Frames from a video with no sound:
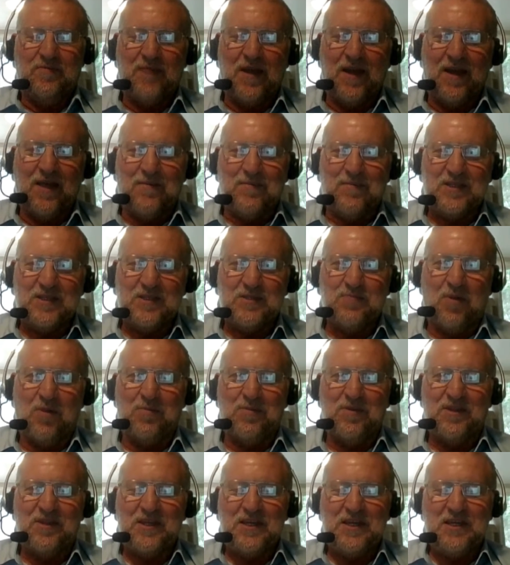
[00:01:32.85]
It's
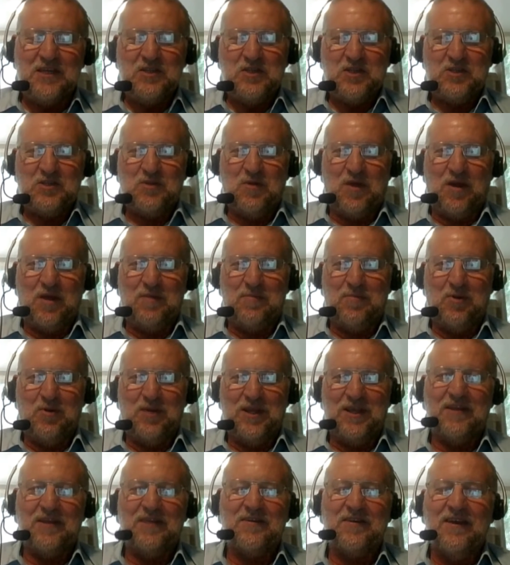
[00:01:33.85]
probably the easiest way of
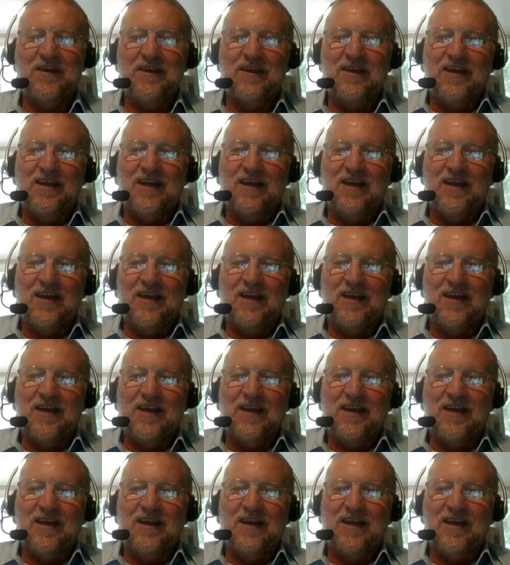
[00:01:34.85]
putting it.